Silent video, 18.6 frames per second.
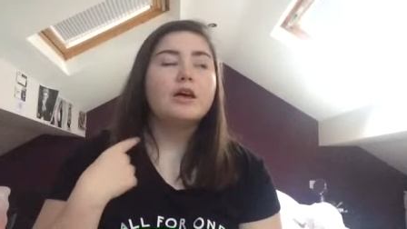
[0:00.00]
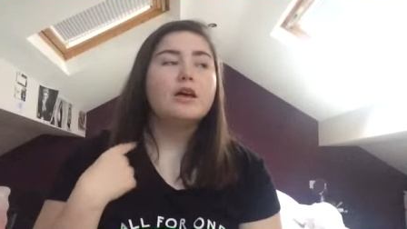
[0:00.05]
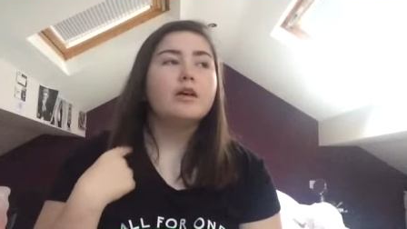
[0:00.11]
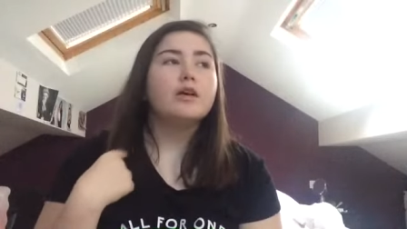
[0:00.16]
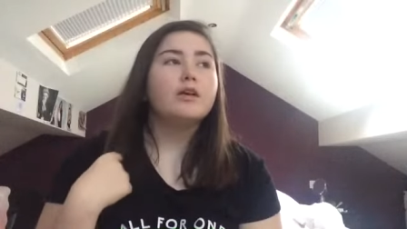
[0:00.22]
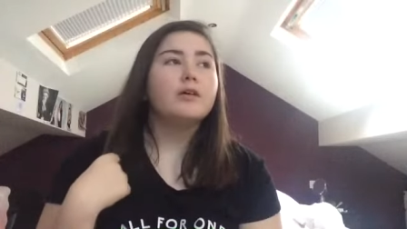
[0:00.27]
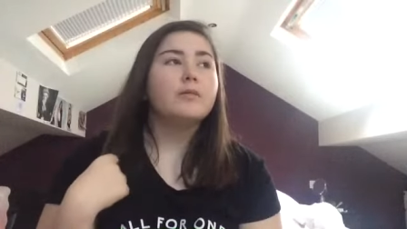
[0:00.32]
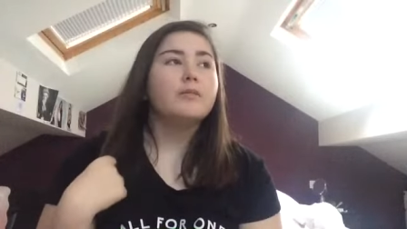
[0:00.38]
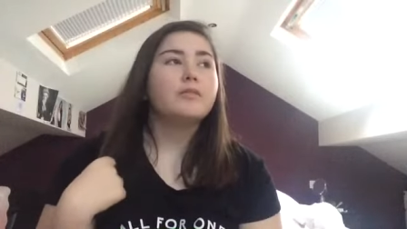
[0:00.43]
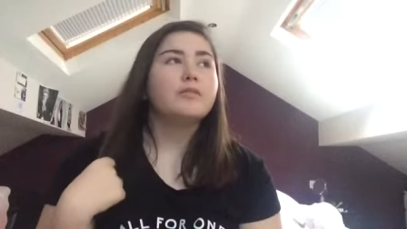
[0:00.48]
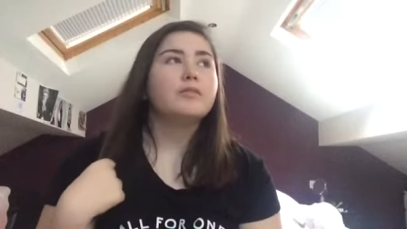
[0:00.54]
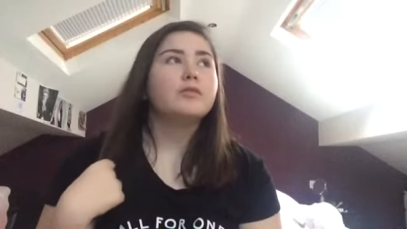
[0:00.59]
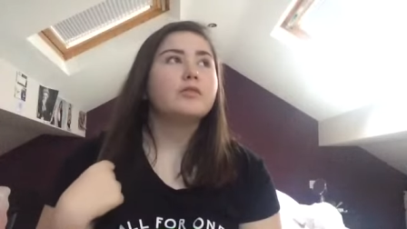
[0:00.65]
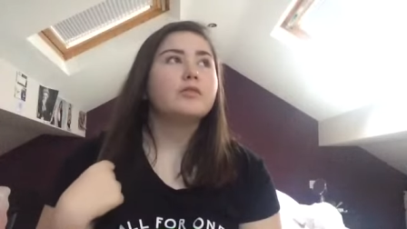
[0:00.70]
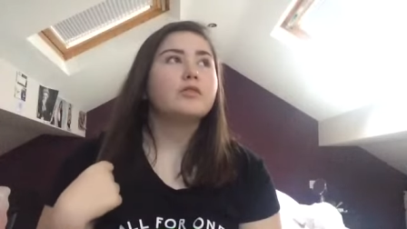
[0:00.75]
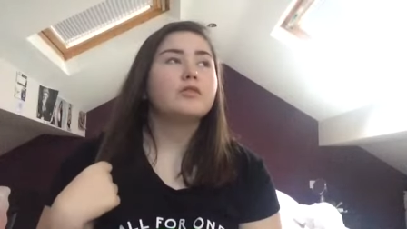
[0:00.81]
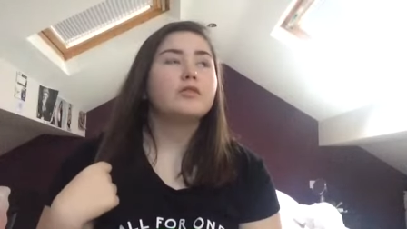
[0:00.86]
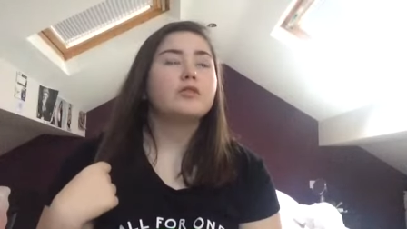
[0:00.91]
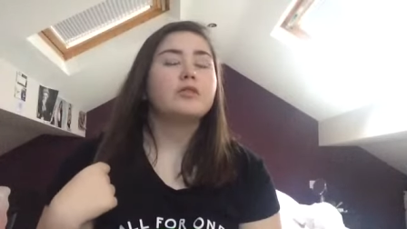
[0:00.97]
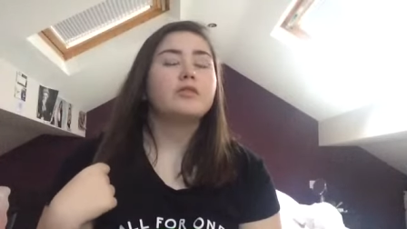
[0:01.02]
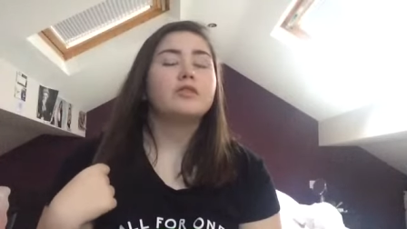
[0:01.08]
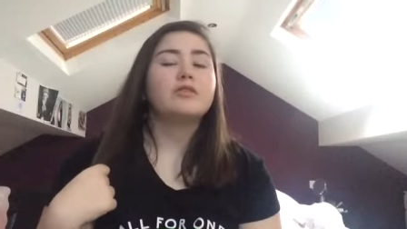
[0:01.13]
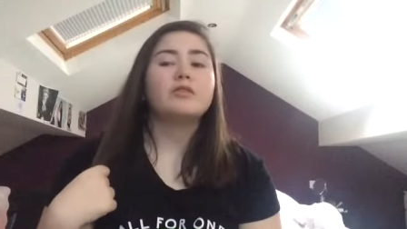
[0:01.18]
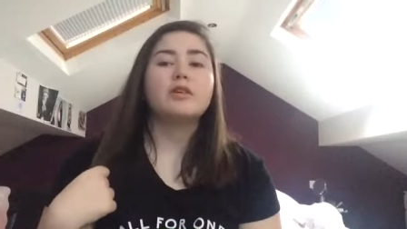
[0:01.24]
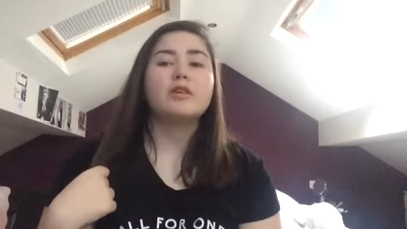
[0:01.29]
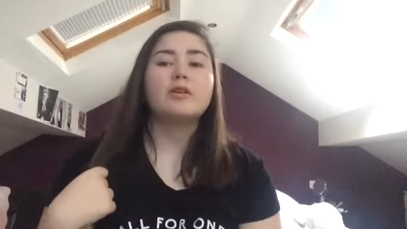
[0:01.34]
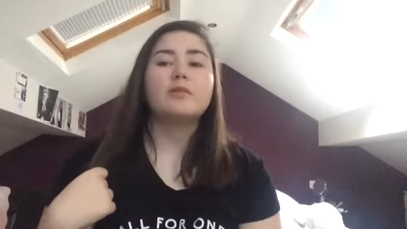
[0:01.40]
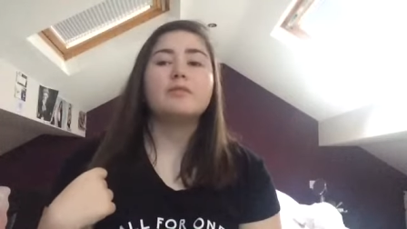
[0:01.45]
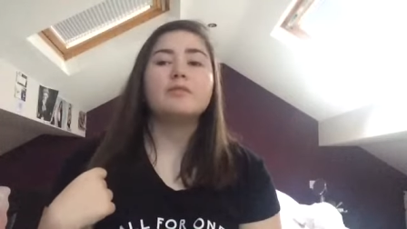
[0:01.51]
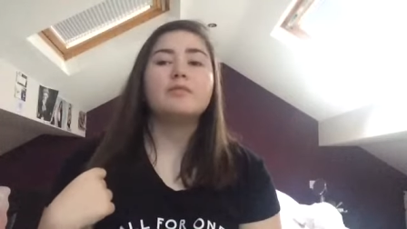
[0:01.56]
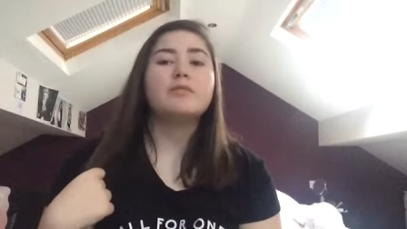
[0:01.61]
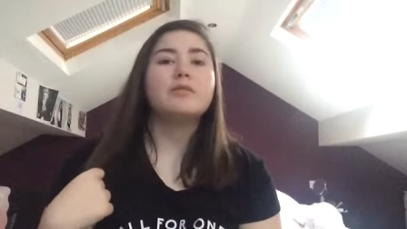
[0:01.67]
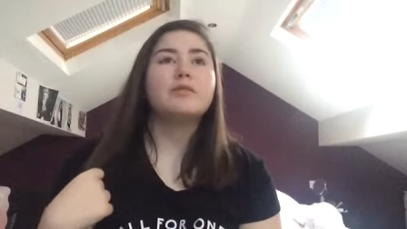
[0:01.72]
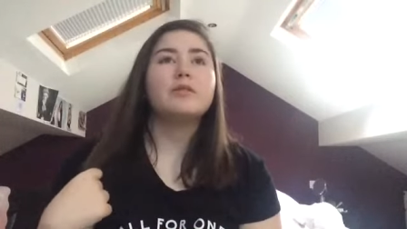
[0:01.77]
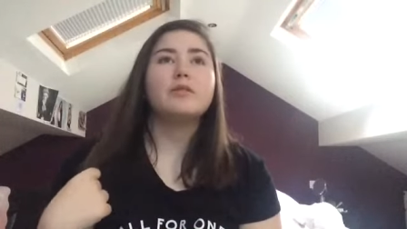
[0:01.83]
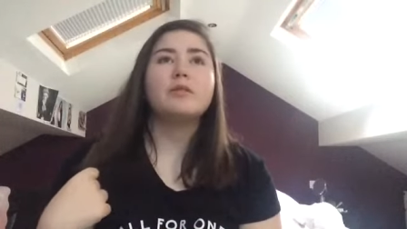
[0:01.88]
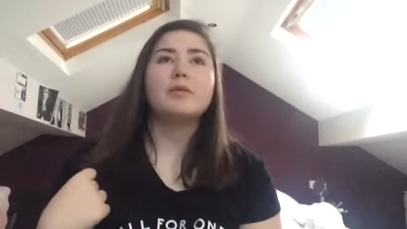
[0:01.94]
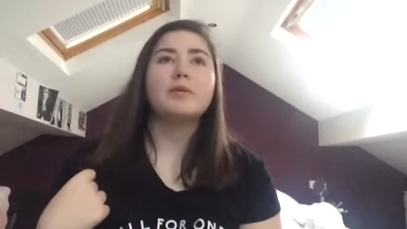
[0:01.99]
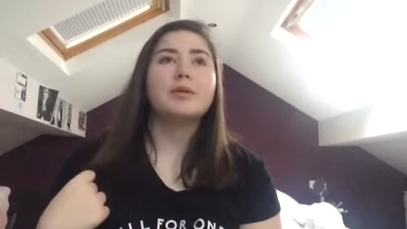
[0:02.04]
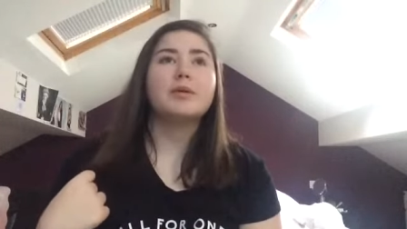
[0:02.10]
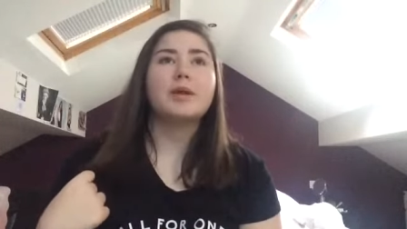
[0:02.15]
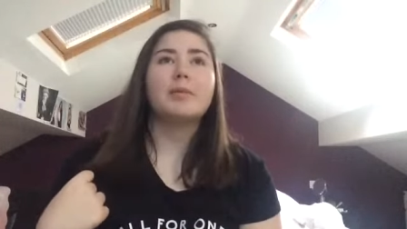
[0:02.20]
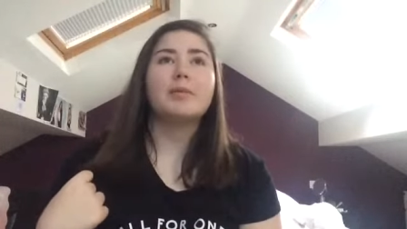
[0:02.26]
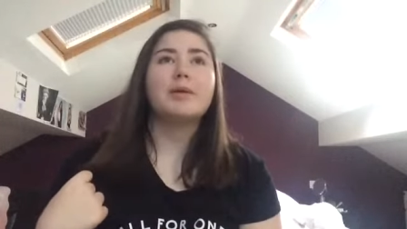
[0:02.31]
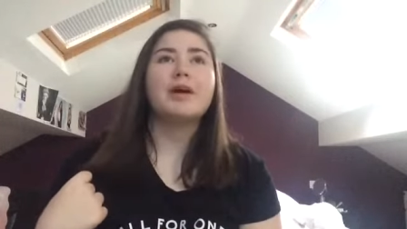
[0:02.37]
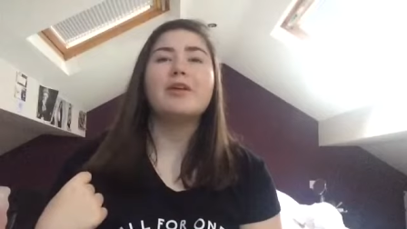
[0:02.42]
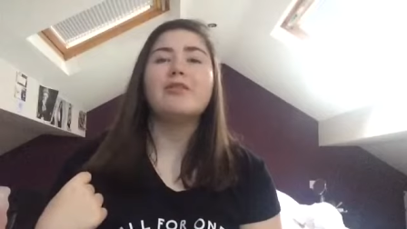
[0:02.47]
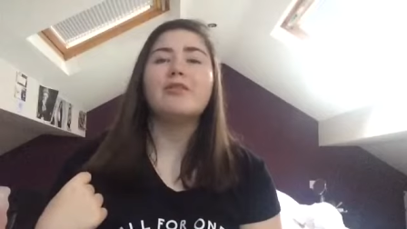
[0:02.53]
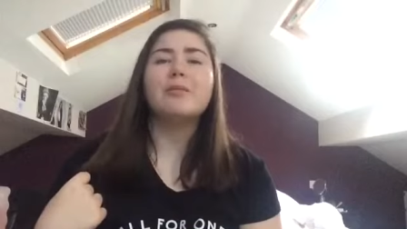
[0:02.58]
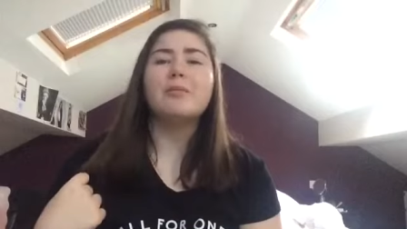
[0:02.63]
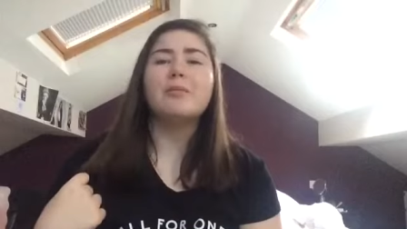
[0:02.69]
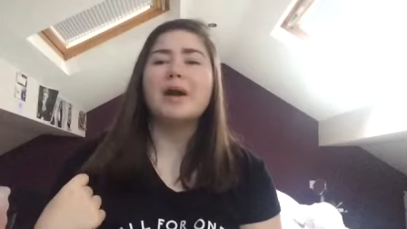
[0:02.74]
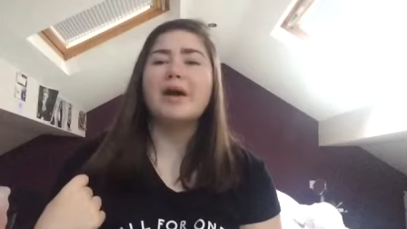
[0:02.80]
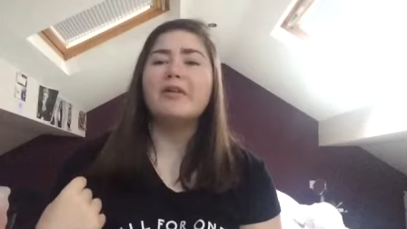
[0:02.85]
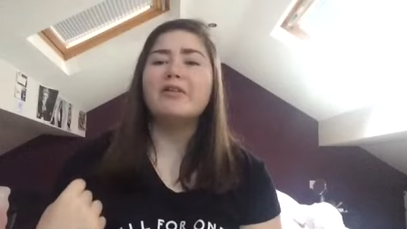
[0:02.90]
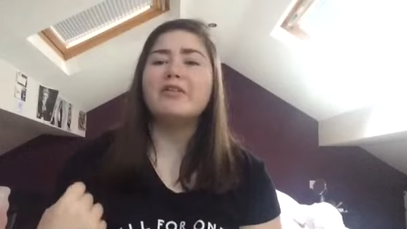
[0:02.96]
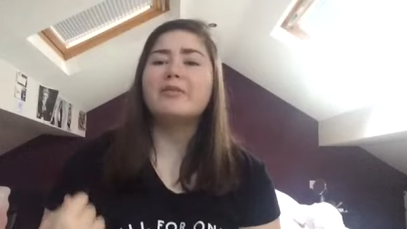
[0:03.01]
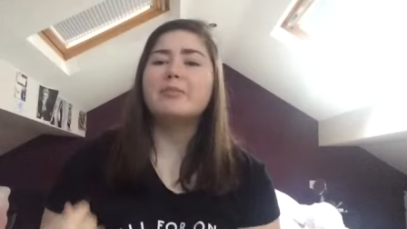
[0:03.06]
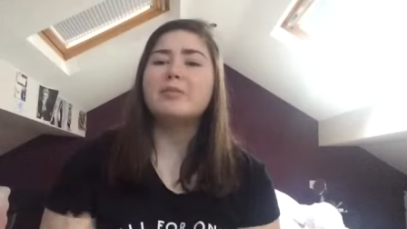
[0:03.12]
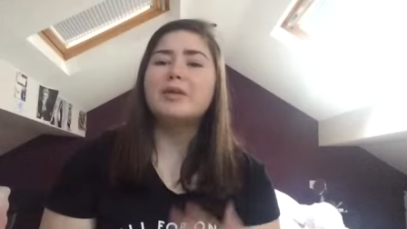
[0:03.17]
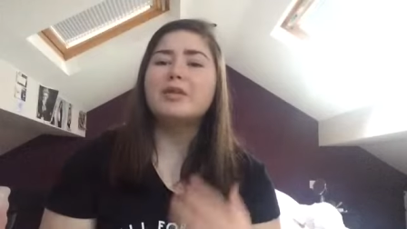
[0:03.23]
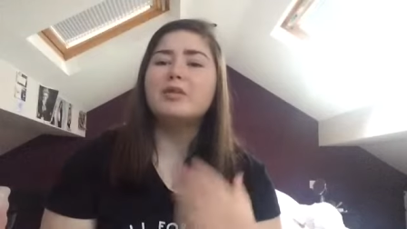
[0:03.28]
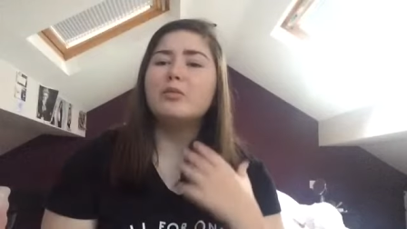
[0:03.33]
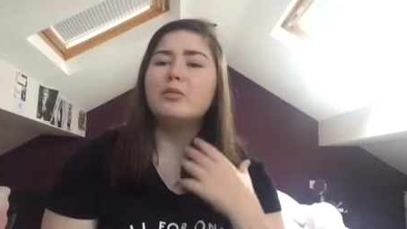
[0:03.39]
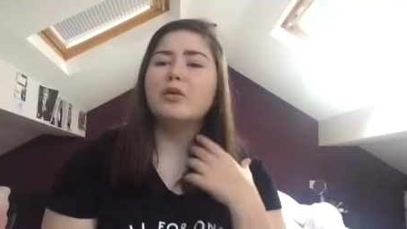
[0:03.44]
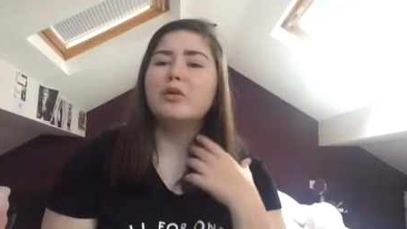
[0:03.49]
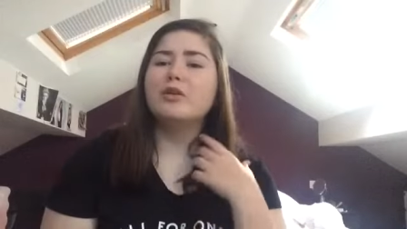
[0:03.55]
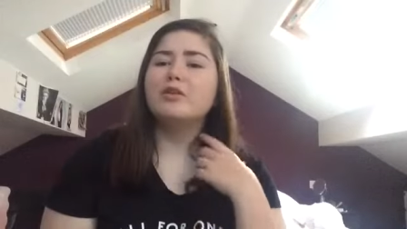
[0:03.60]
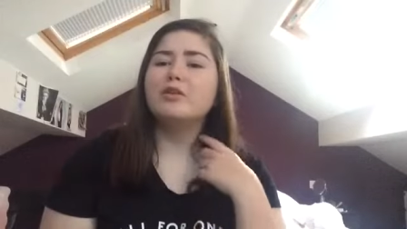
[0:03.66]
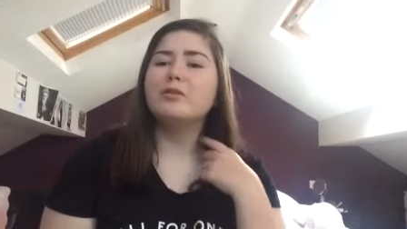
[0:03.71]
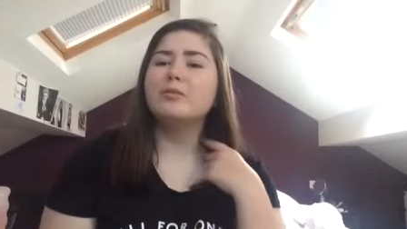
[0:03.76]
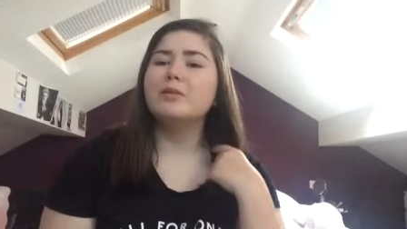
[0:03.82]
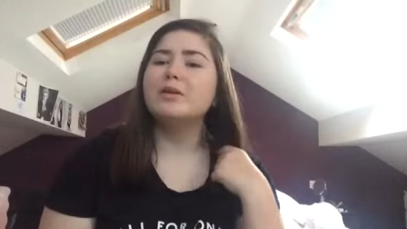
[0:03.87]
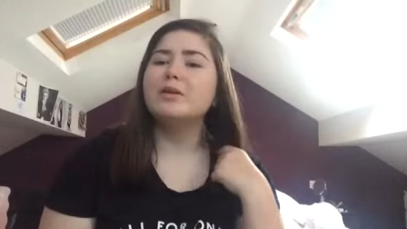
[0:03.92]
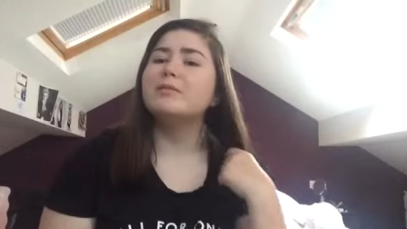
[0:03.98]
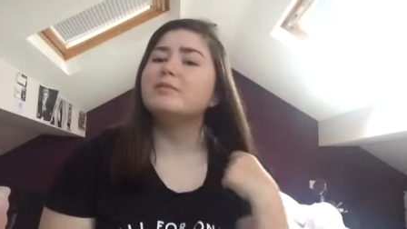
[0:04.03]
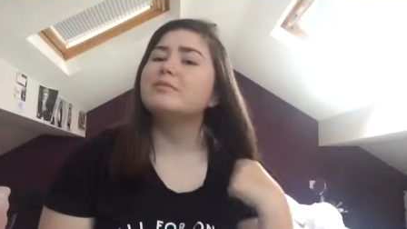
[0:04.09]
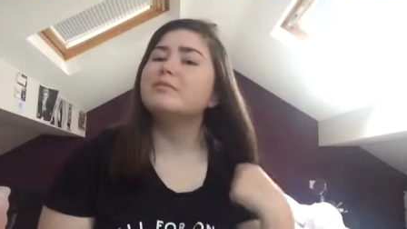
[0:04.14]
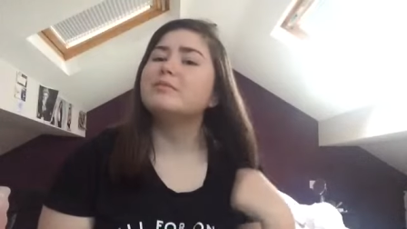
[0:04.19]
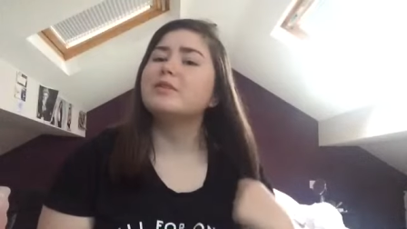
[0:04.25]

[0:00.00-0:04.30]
Because honestly, like my grandparents mean the world to me.